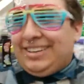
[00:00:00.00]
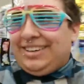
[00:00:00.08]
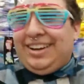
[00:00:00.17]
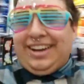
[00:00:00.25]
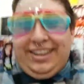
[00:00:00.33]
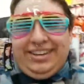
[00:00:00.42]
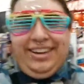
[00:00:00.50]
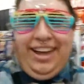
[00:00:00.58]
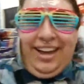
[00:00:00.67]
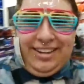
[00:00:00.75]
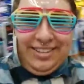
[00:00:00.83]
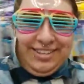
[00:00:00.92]
And
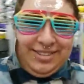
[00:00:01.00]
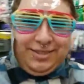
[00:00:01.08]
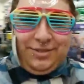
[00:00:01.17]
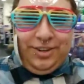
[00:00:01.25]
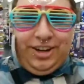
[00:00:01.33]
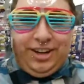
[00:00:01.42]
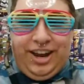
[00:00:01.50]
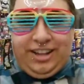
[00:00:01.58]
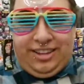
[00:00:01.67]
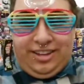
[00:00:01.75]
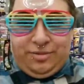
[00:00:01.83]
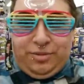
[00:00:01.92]
yeah, this is fun. I
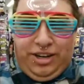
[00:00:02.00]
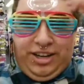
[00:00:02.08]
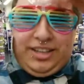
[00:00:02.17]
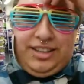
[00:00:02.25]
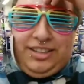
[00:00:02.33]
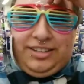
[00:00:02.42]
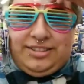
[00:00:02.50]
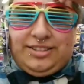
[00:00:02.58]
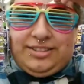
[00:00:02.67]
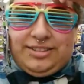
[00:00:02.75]
think I'm gonna get these.